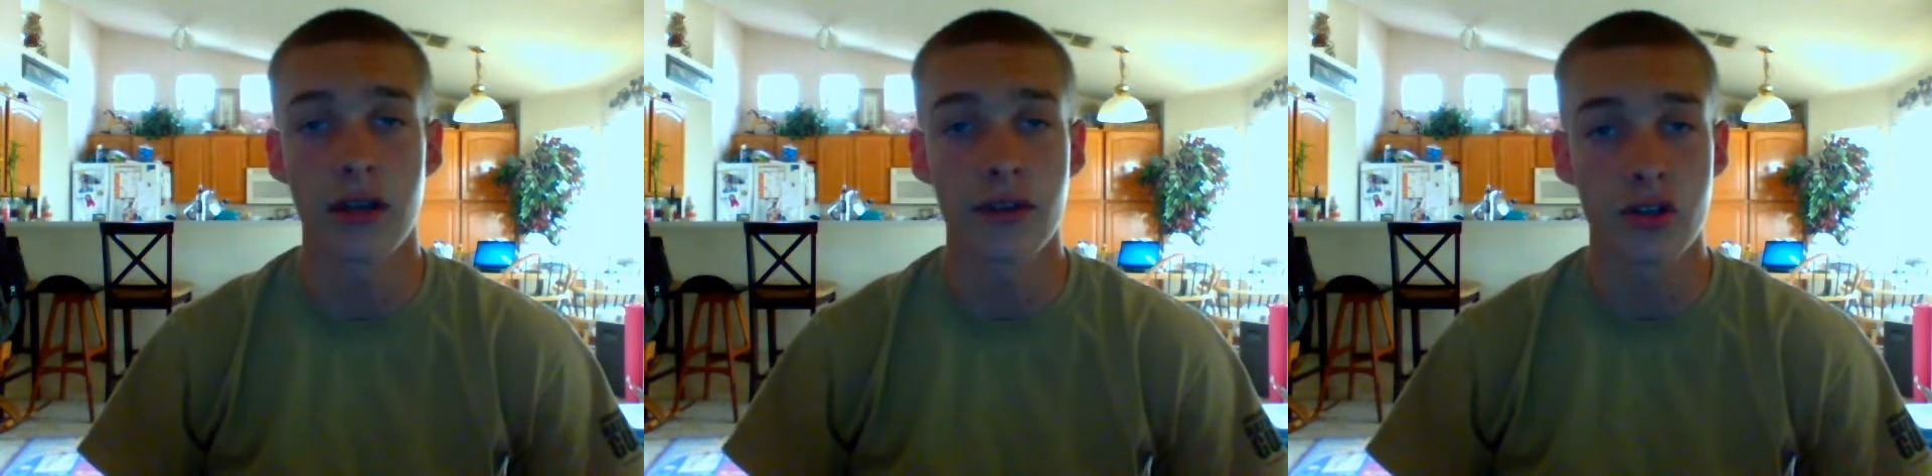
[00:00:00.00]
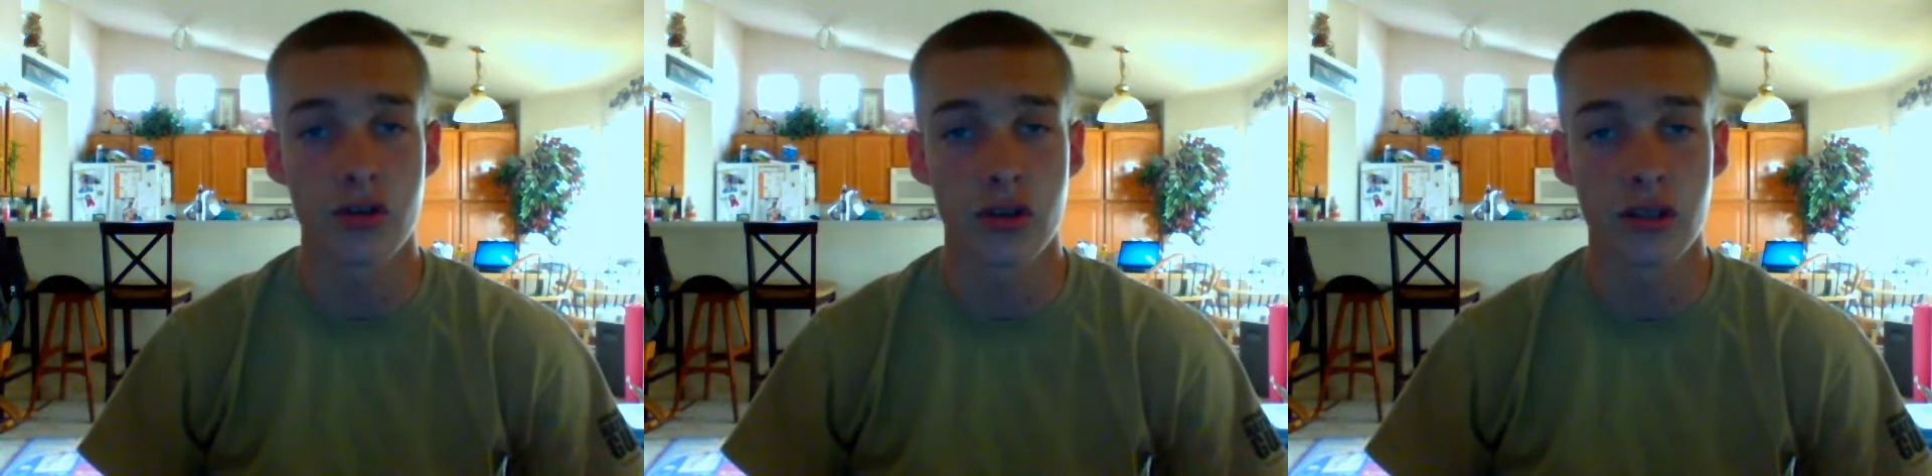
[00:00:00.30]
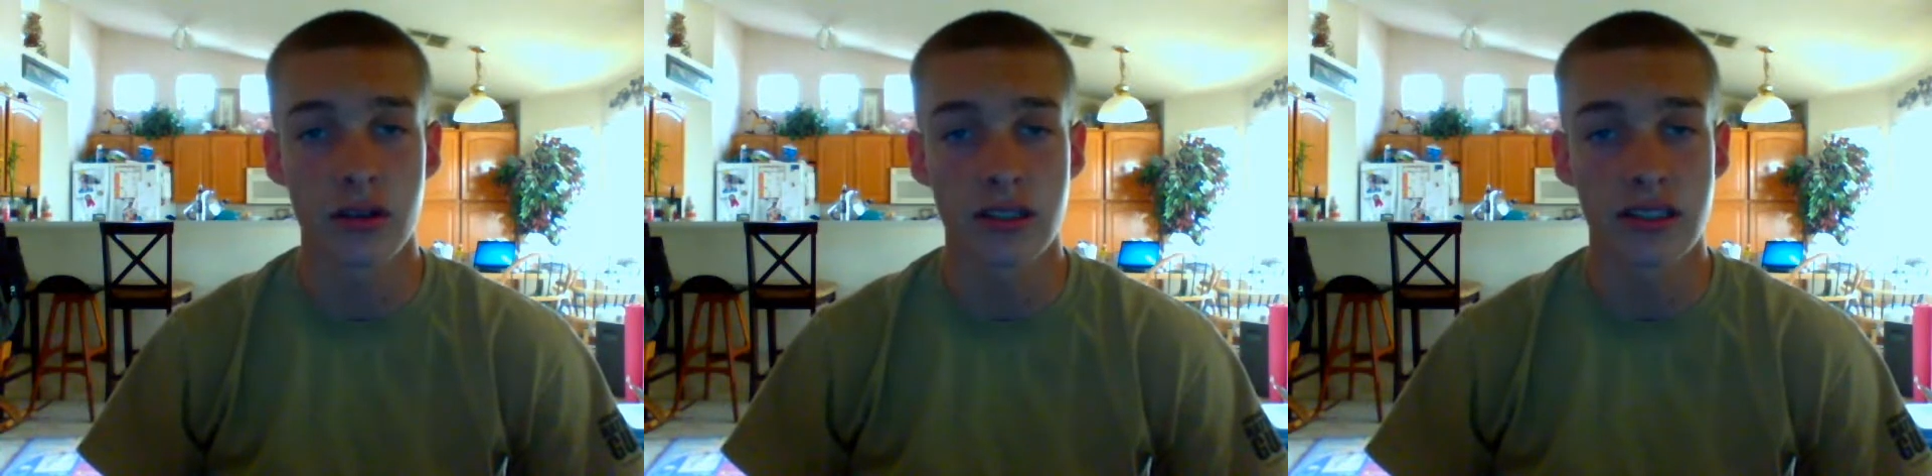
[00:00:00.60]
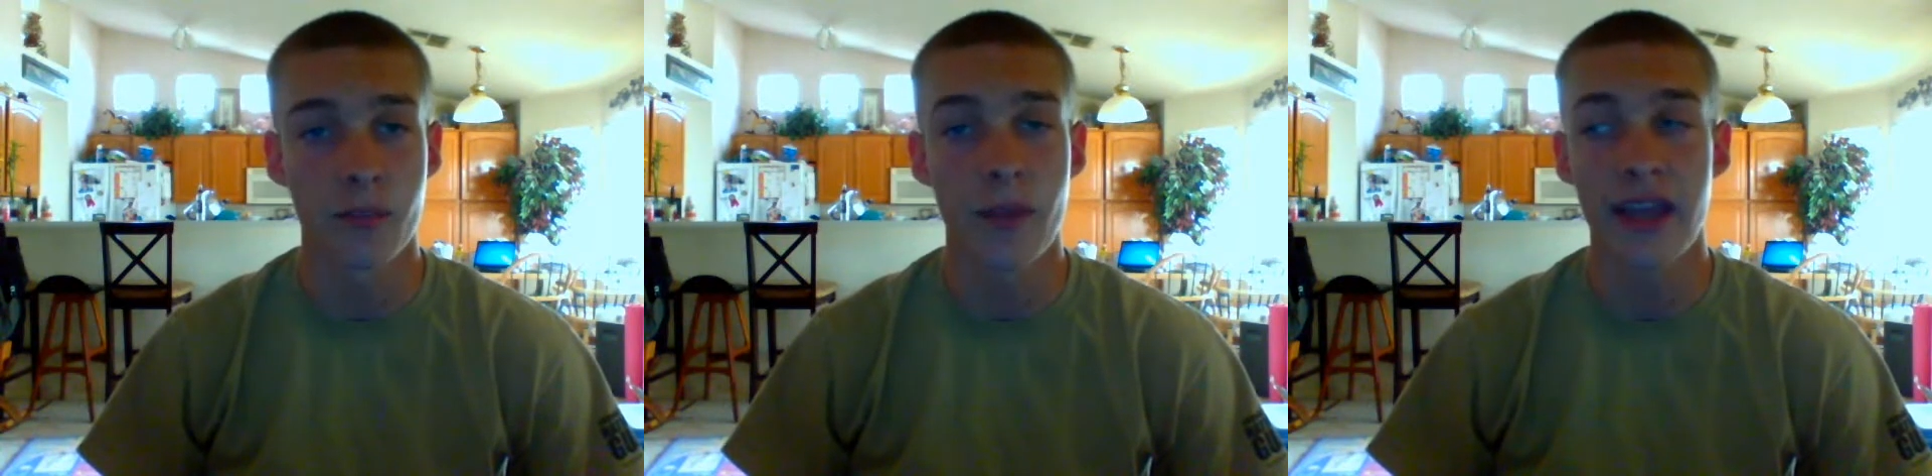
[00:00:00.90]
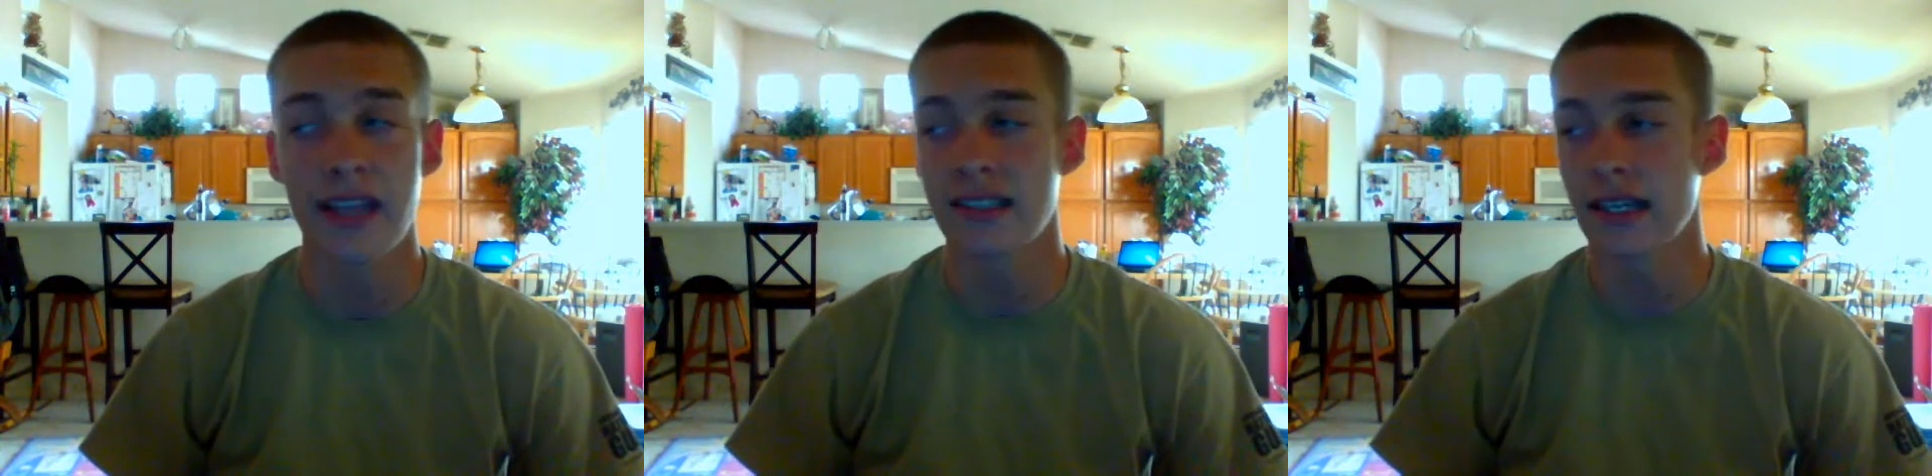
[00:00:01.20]
loving drill. It's
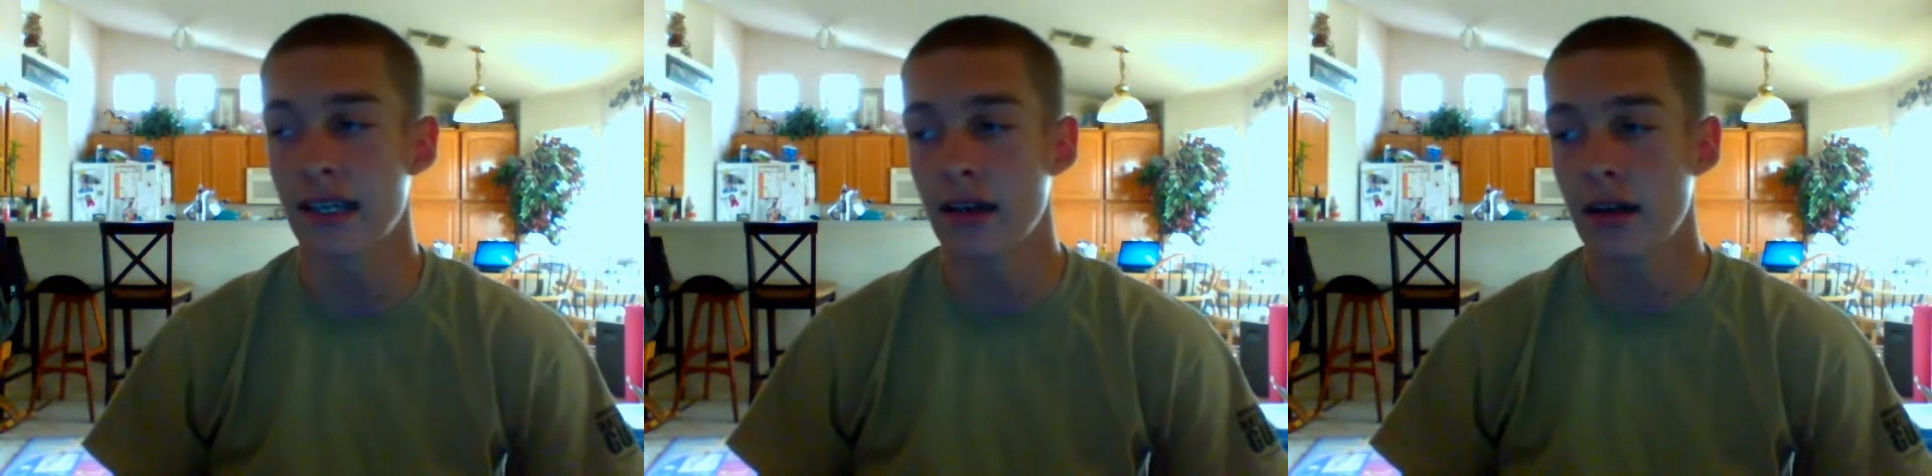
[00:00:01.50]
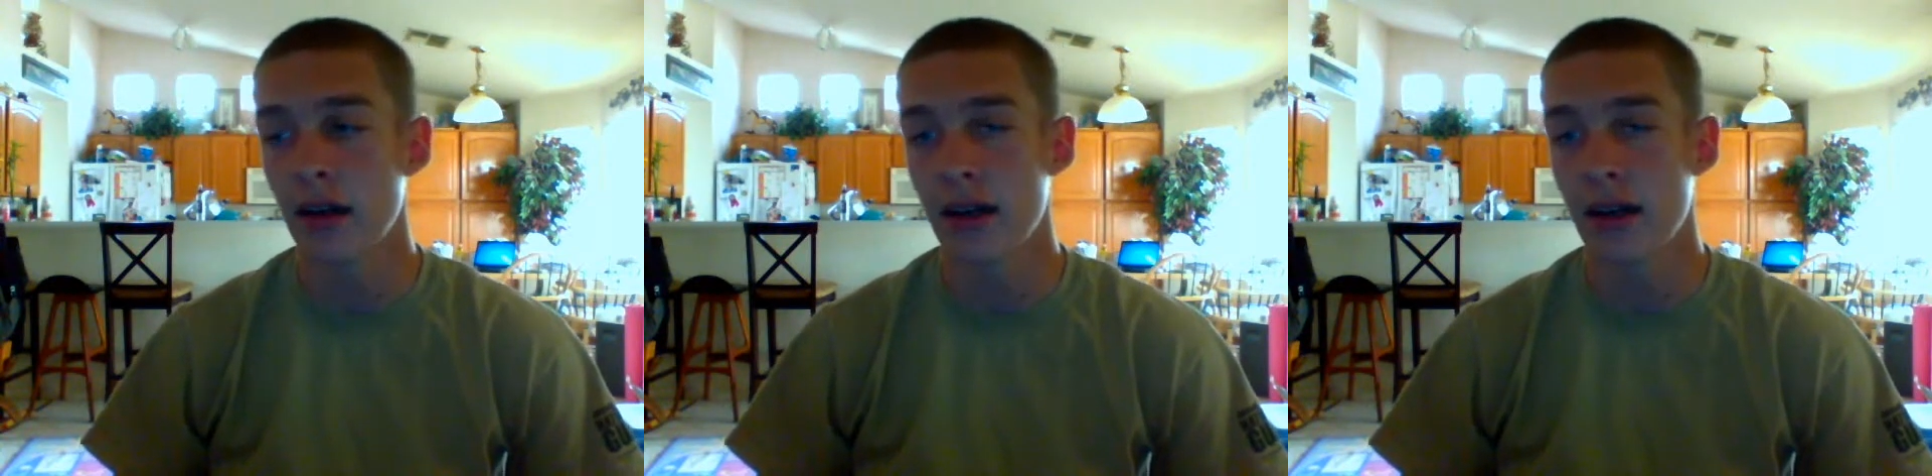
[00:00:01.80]
amazing.